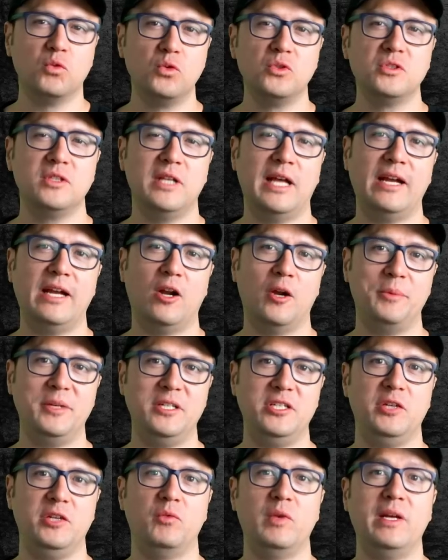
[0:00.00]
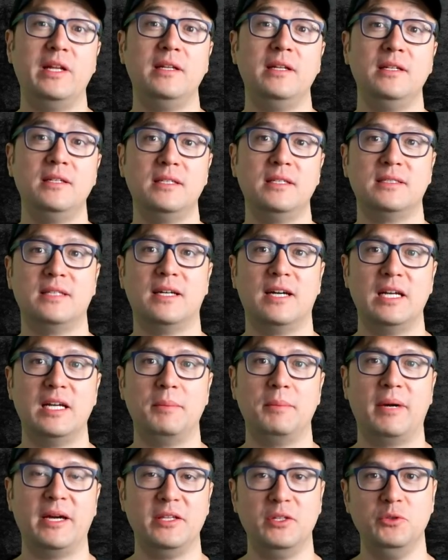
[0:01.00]
rules-lite RPG written and
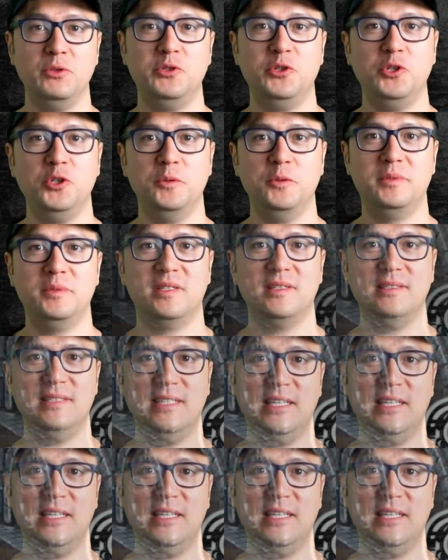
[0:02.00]
designed by YouTube's